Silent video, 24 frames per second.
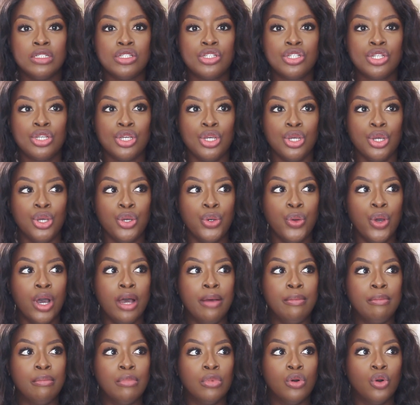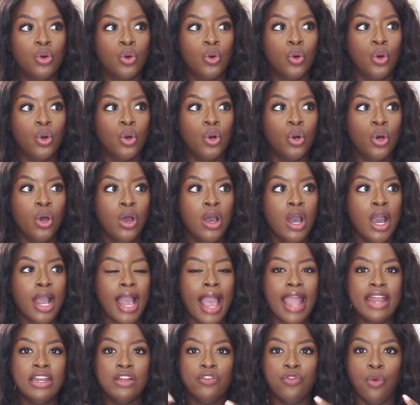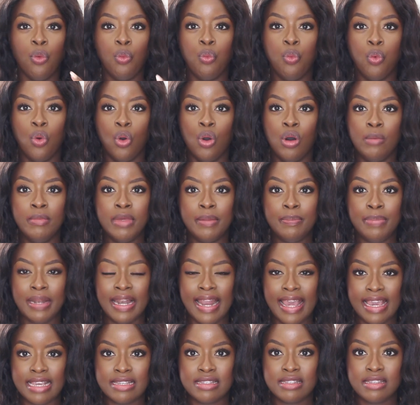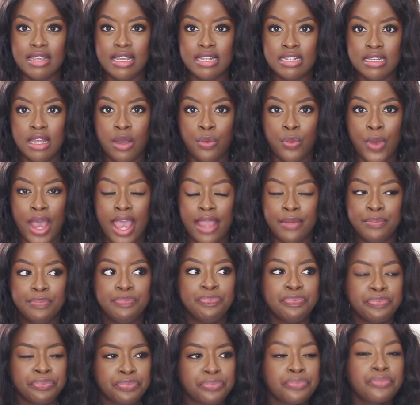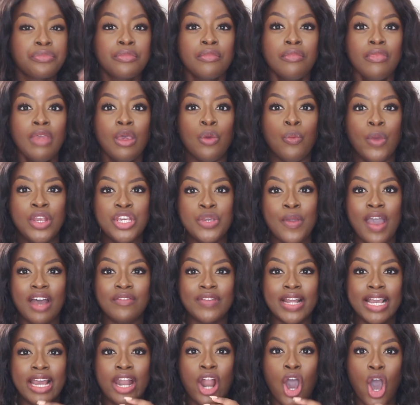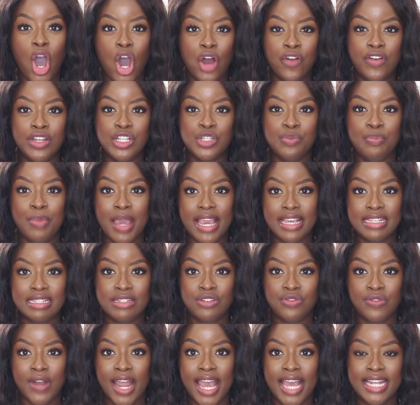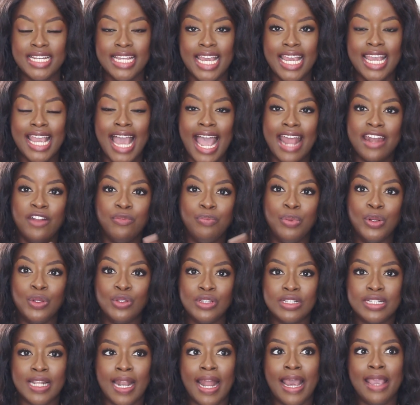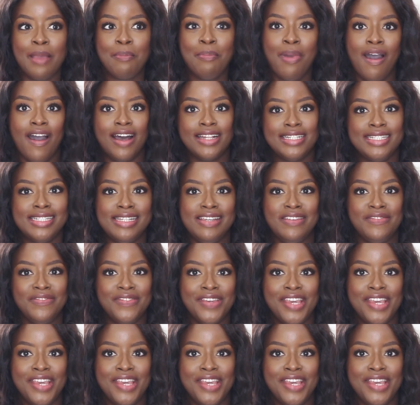to a more kind of warm place in a way. When you have like an orange based red, it kind of pulls to like party,